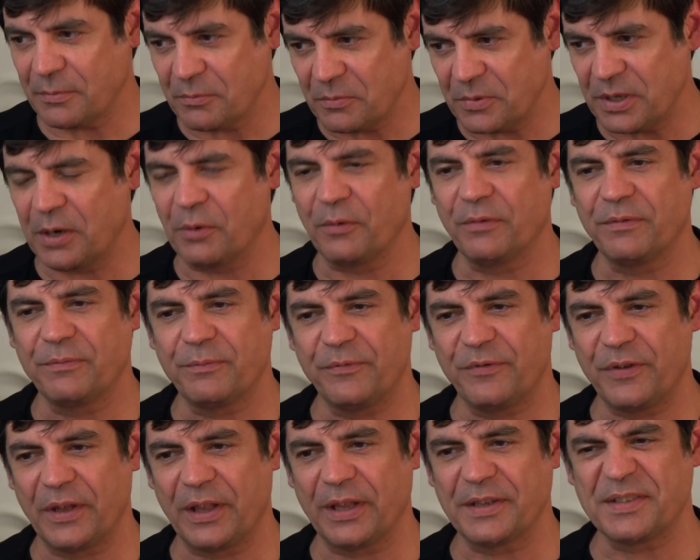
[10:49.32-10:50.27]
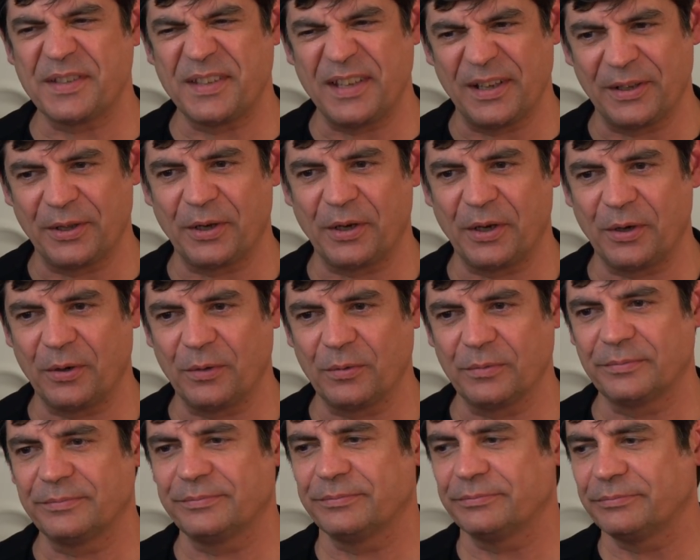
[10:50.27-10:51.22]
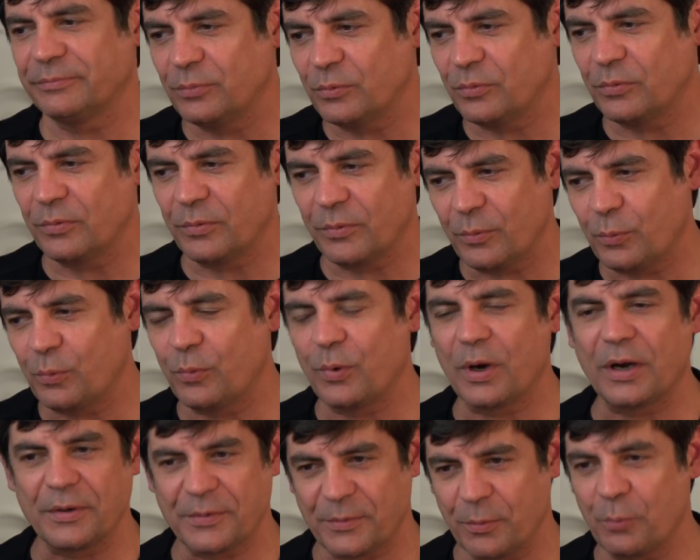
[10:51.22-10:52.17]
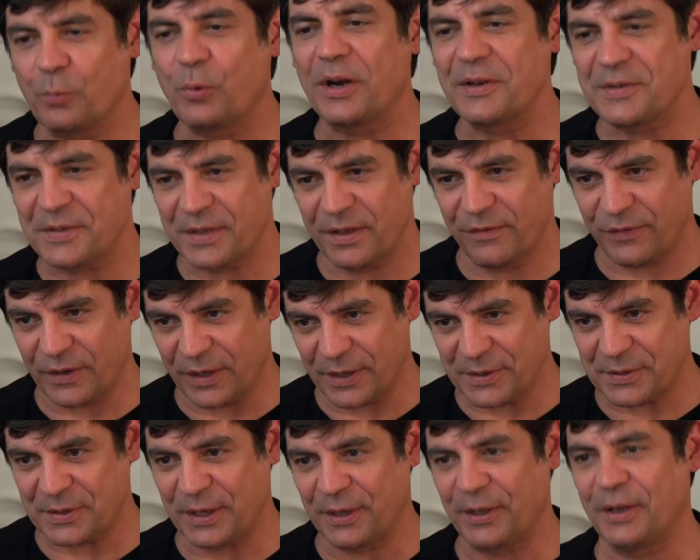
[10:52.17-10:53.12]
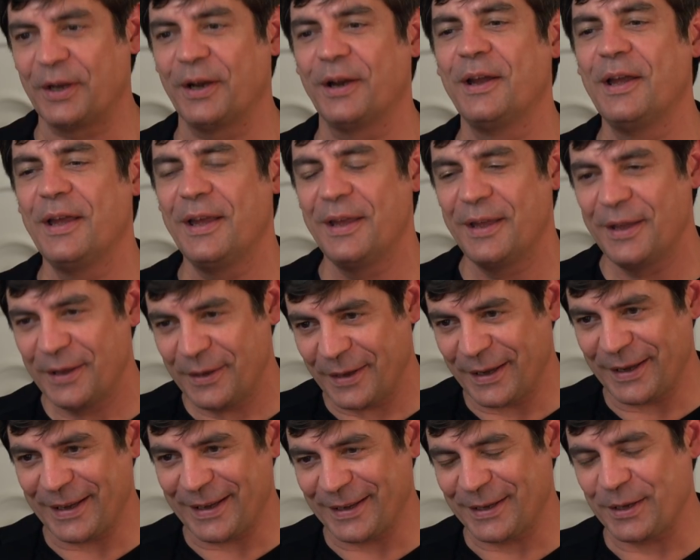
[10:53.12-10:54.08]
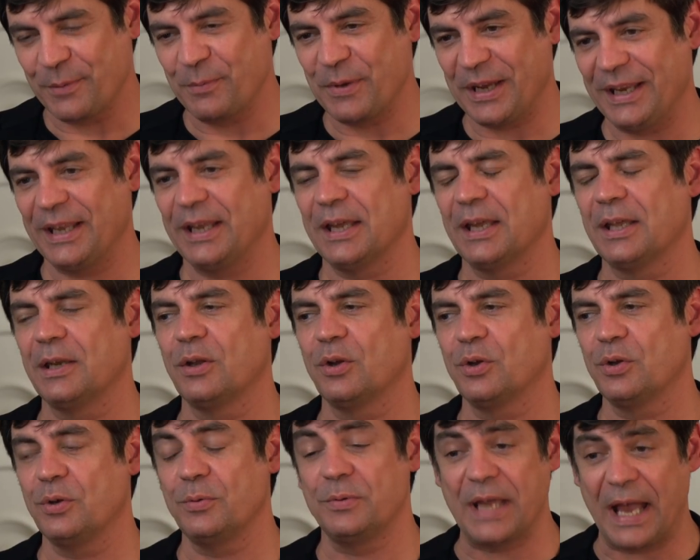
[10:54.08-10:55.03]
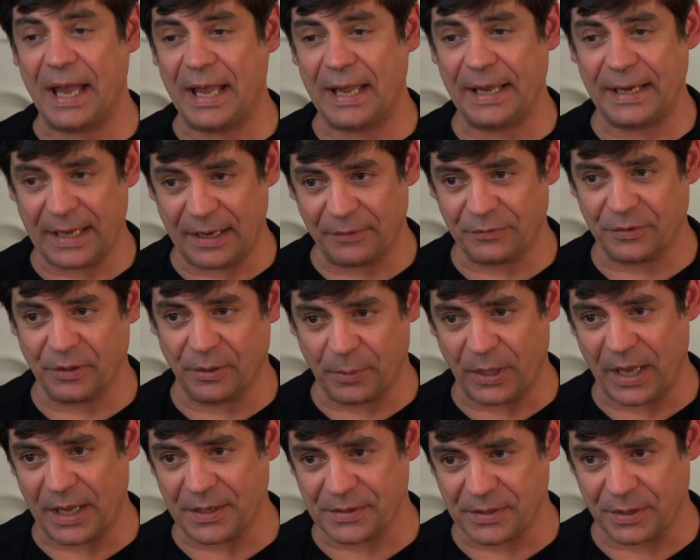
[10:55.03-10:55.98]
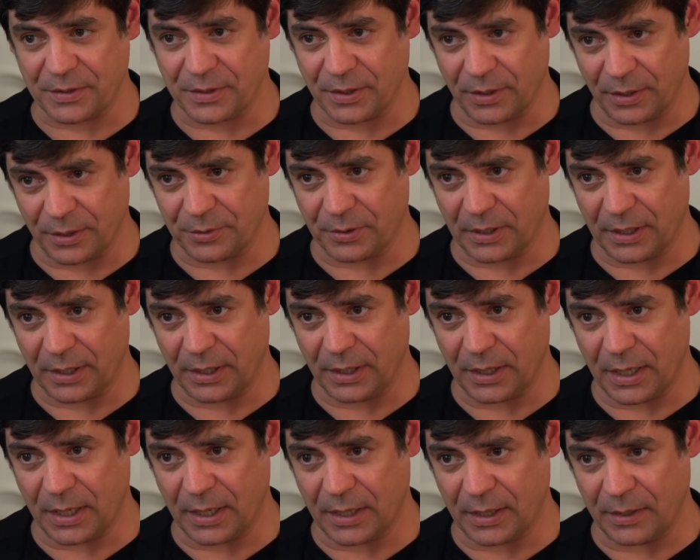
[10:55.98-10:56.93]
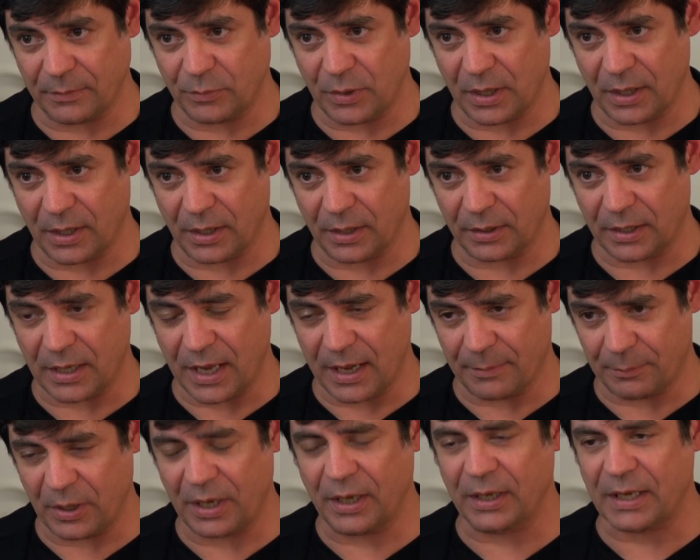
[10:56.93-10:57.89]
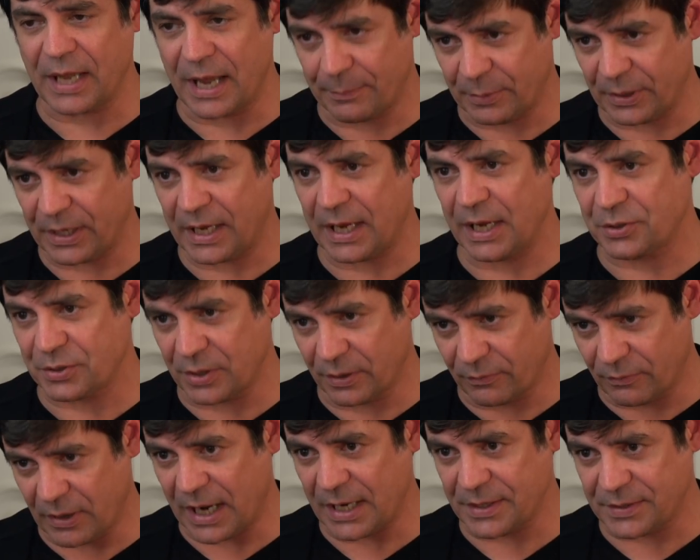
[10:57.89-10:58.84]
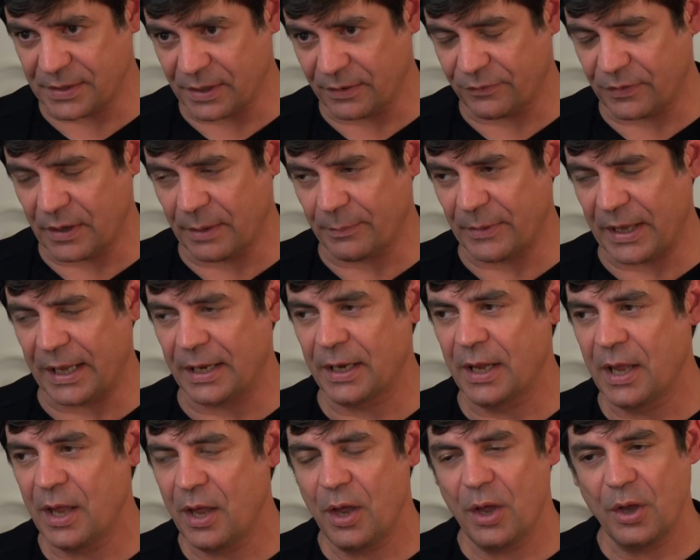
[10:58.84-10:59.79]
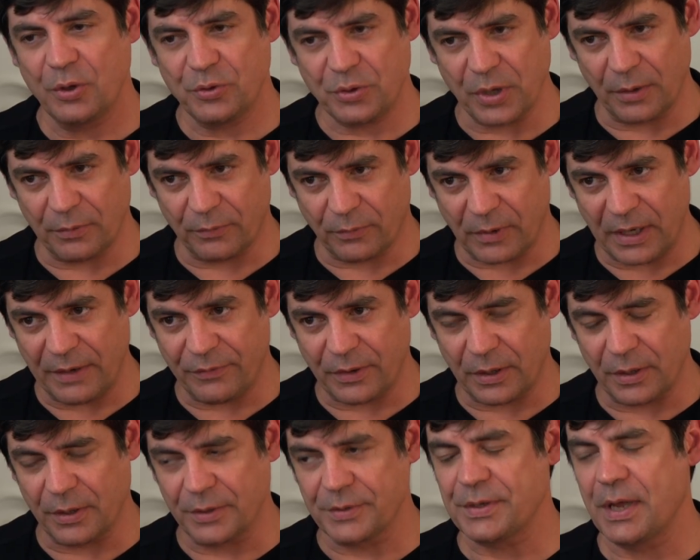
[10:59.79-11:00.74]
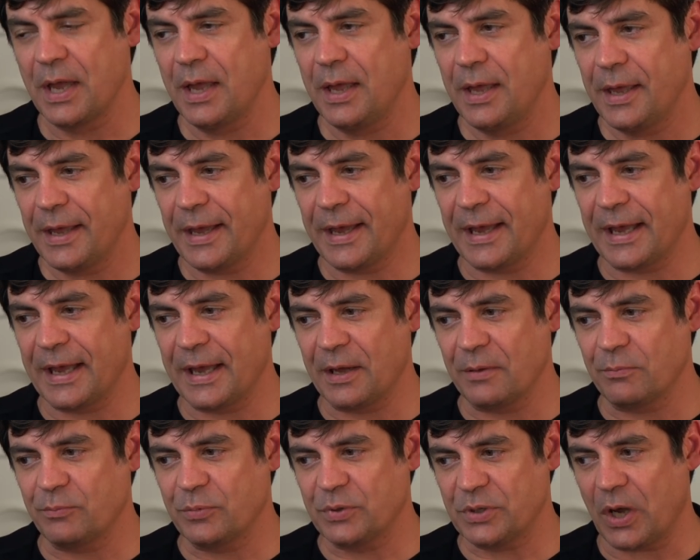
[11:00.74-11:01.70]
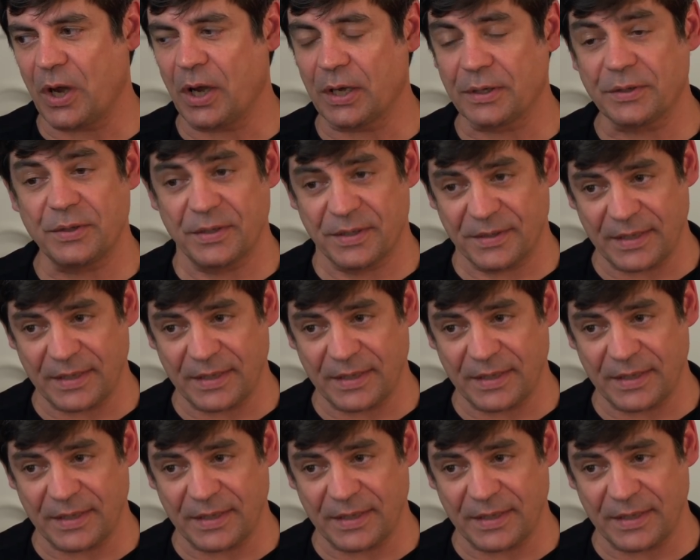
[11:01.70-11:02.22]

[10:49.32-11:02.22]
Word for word: you know, Phyllis Diller, worse, worse than Phyllis Diller, Uh, comedian who died after a plastic surgery, uh, uh, comp a complication arising from that. Joan Rivers uh, talked,